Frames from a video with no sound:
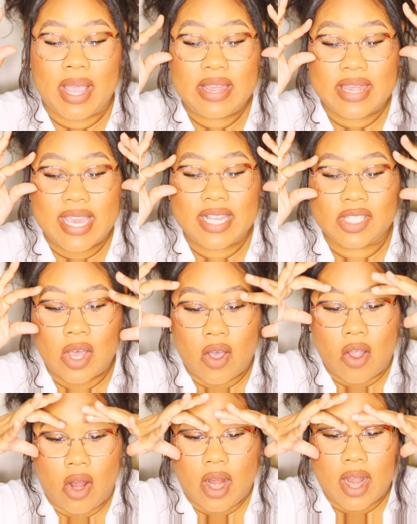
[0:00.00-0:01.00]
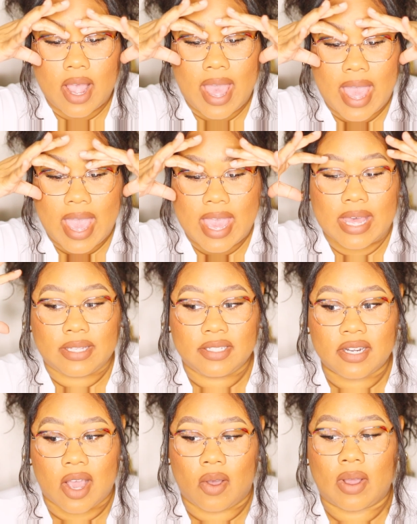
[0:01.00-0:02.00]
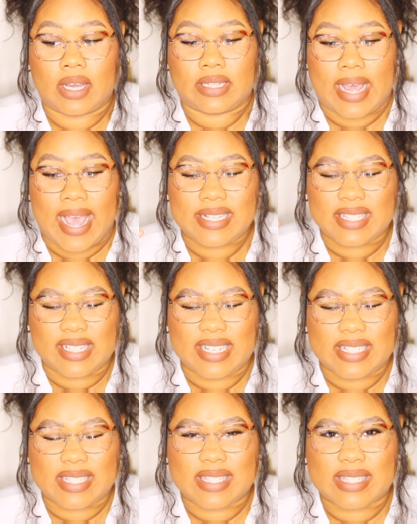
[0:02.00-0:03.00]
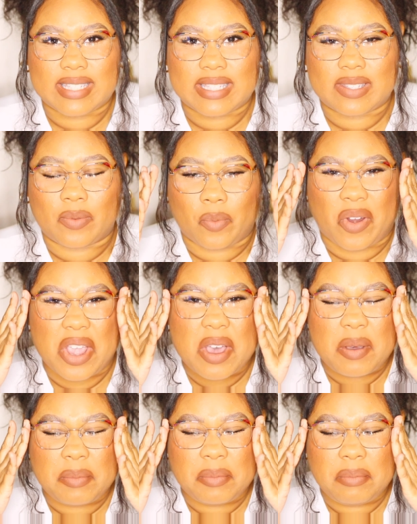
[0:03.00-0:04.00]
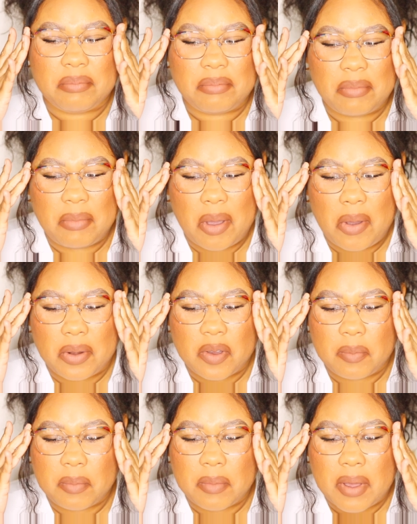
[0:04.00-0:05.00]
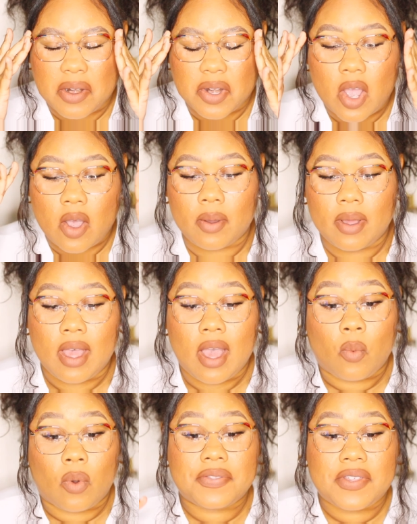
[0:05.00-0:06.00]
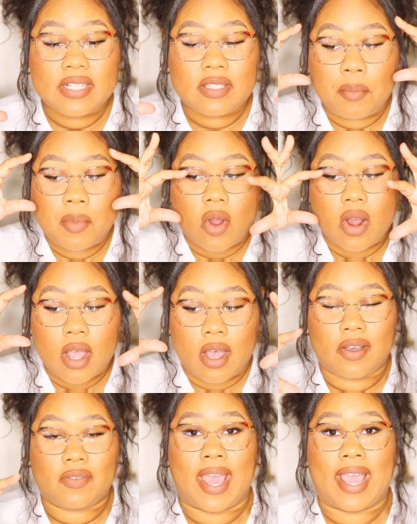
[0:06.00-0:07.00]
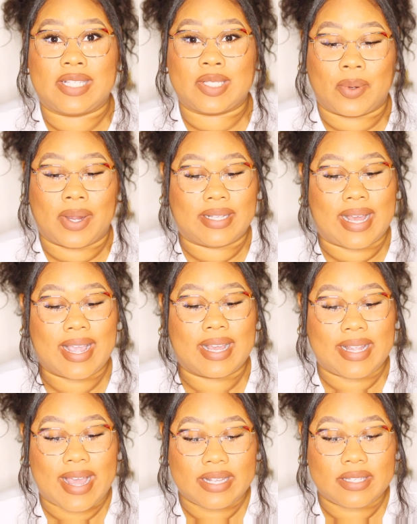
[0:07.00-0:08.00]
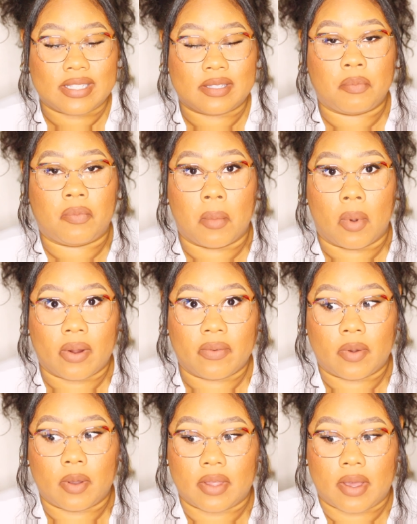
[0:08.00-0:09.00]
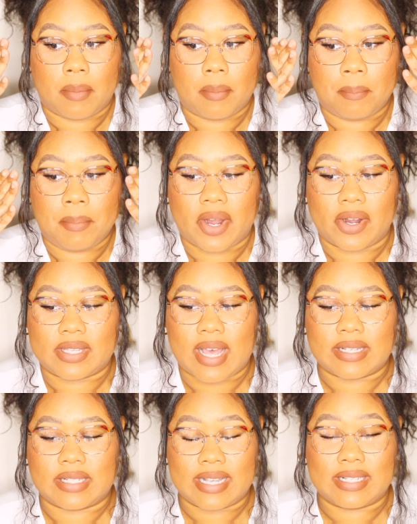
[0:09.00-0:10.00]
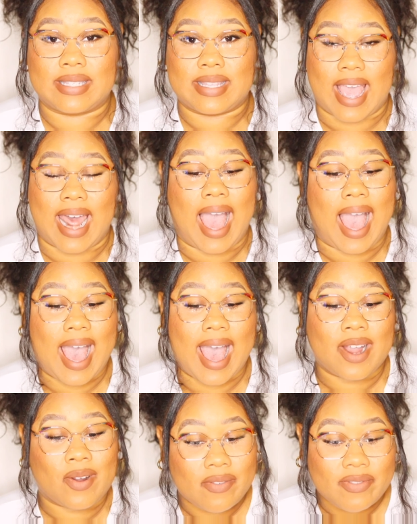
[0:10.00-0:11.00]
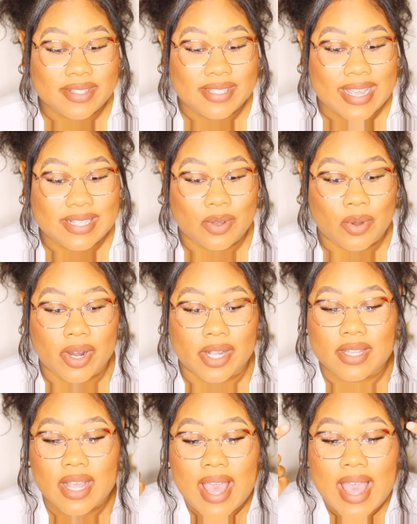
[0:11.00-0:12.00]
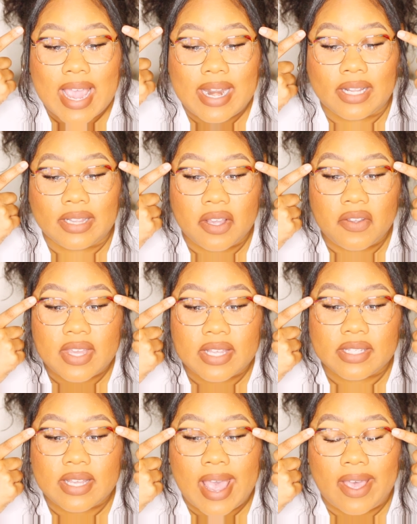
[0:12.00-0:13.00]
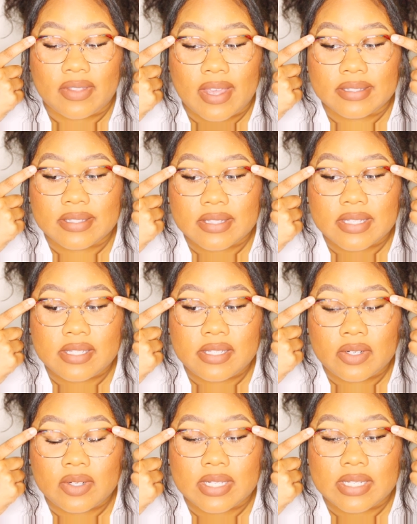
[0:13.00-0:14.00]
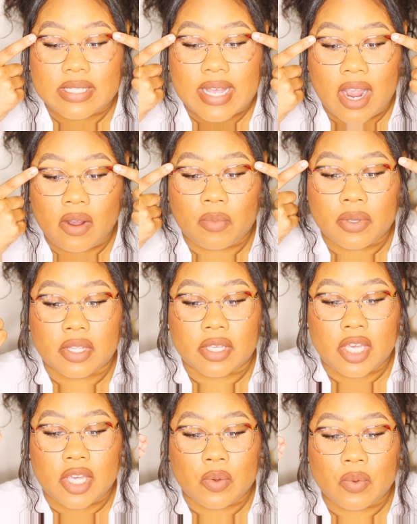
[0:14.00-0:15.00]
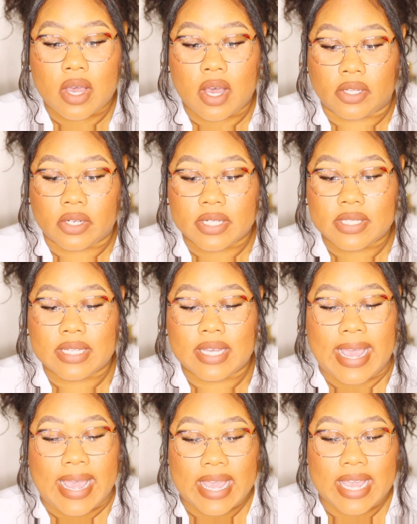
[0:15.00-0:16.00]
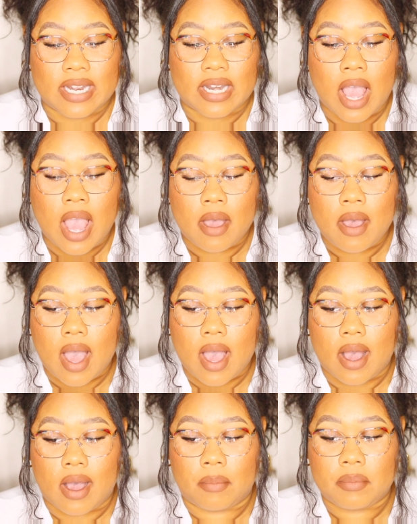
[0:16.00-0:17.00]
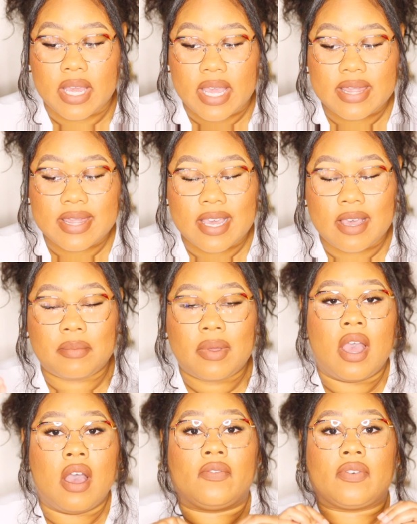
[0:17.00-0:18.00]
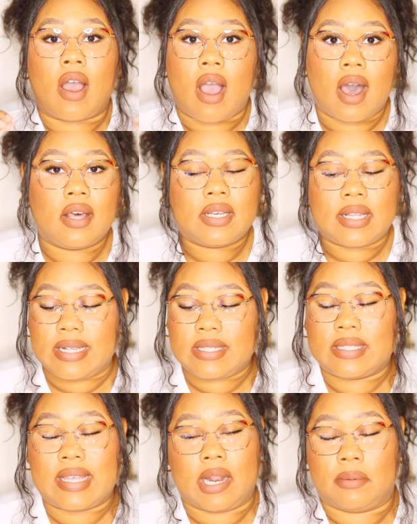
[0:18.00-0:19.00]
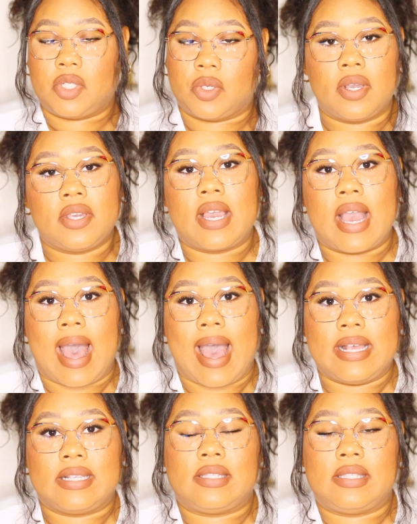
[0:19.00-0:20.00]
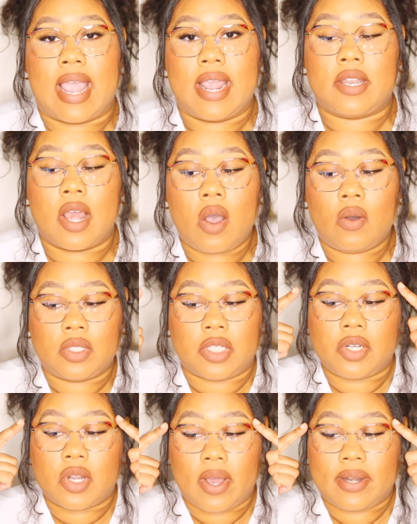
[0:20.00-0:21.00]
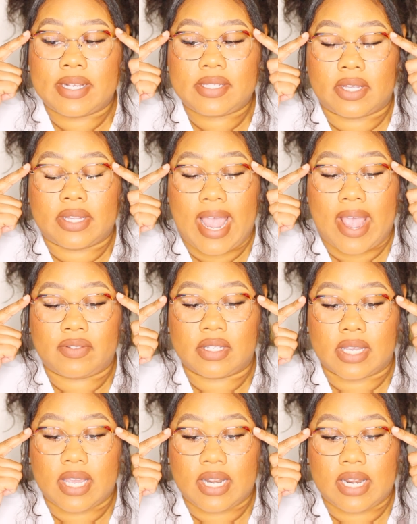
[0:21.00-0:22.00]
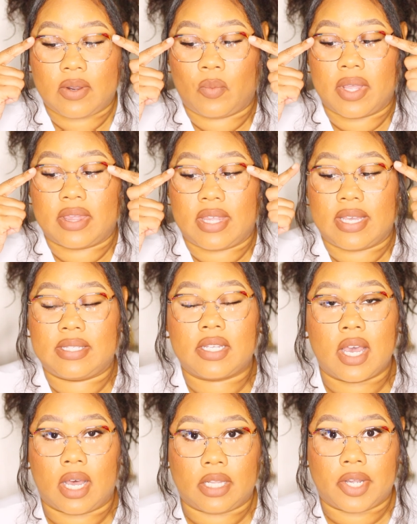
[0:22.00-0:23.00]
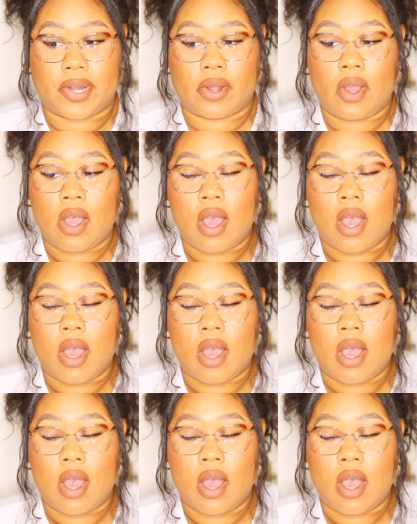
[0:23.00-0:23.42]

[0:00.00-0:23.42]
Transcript: These are a, you know, glassless rim on them. I don't know. Well, these are more of a square like glasses, more for the bigger size glasses that I gravitate towards. And I love that they have this little design with the cute colors in them. For all the glasses that I'm showing you guys, you don't necessarily have to get it with this color.